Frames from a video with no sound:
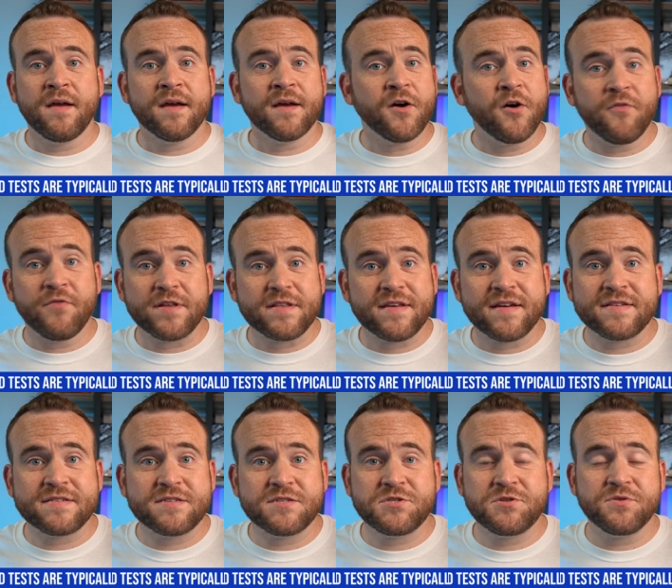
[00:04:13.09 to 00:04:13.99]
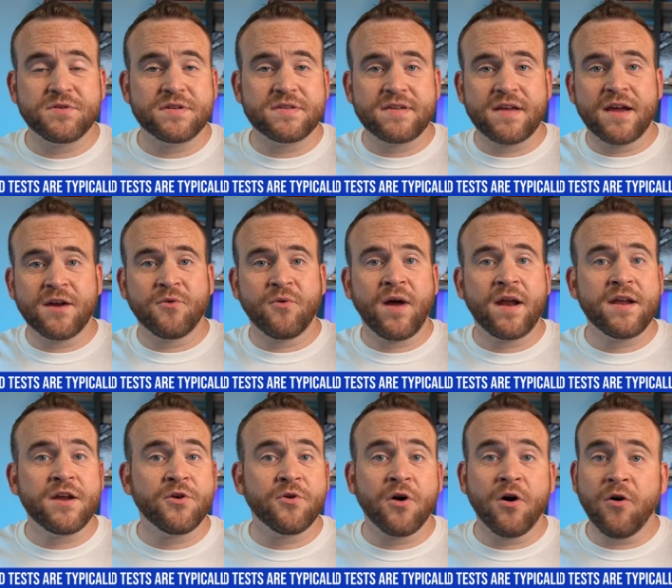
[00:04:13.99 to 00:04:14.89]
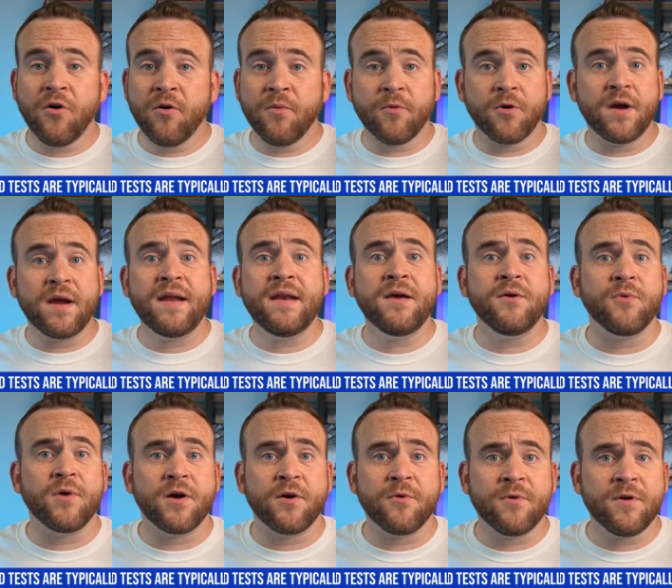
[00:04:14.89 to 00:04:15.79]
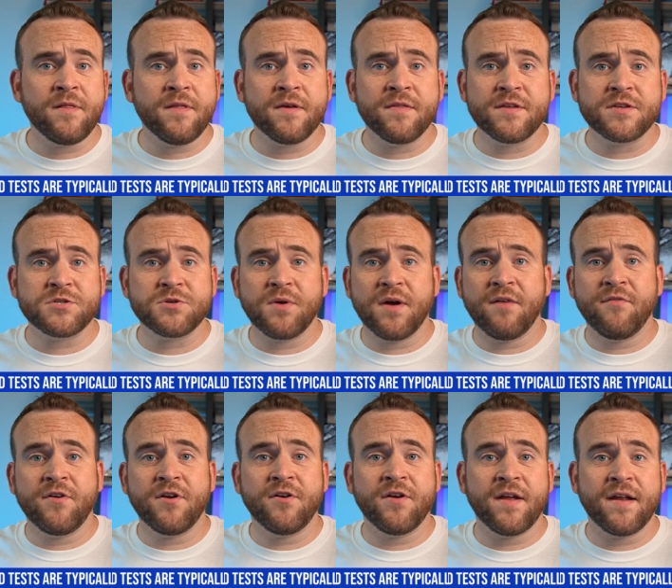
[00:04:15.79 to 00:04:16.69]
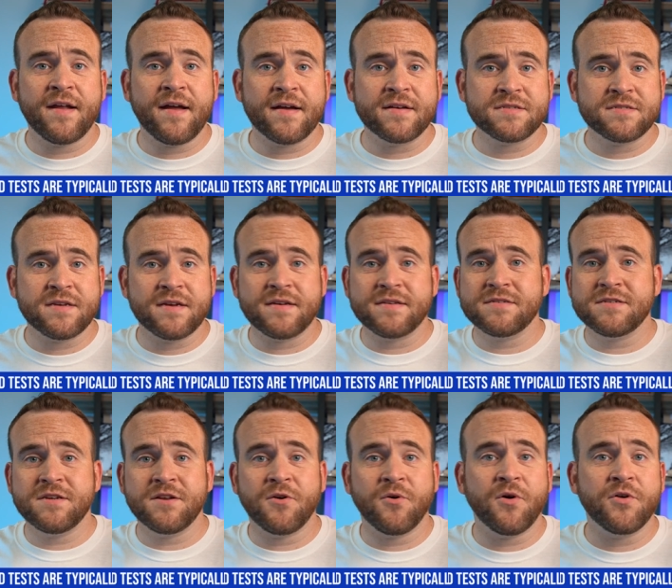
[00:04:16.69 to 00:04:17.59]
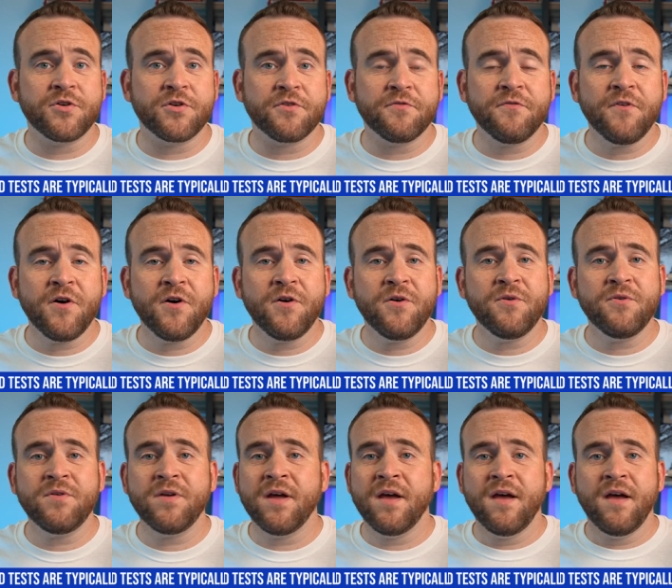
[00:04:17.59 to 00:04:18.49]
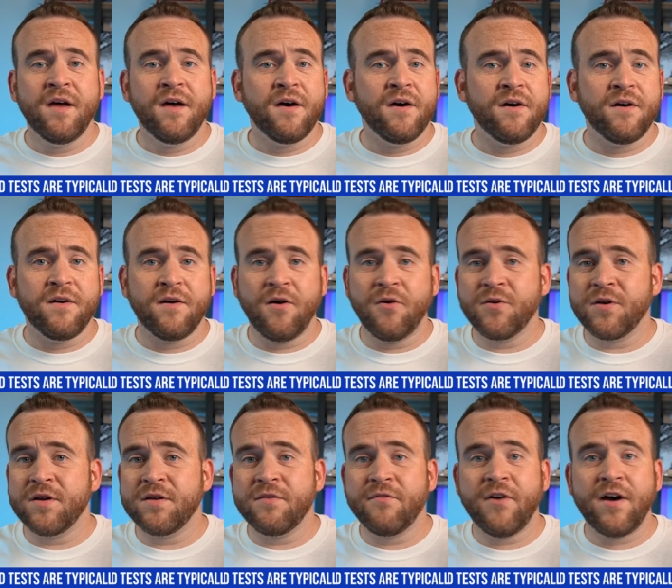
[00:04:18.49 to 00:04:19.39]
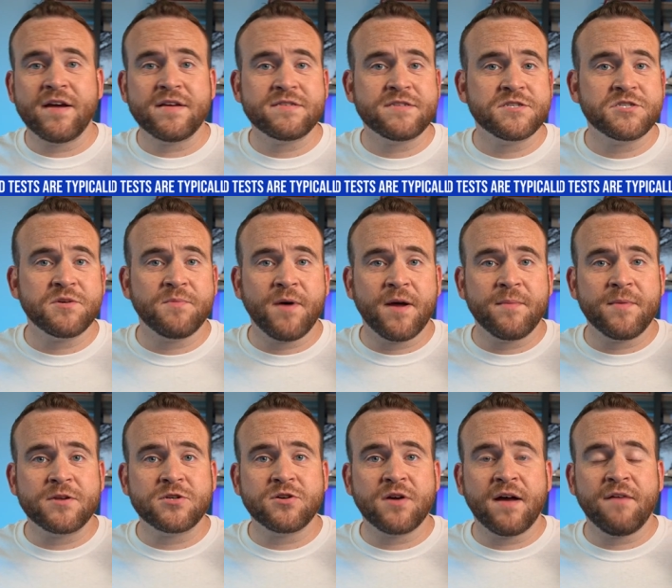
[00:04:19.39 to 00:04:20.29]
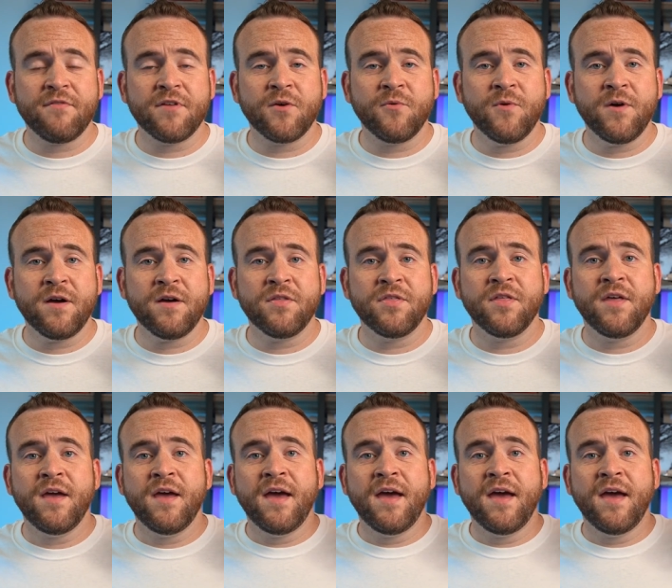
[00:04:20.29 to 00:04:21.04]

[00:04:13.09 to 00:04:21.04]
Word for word: COVID tests that you can take right at your home or anywhere really that you have internet access, on your phone, on a device that you might be traveling with.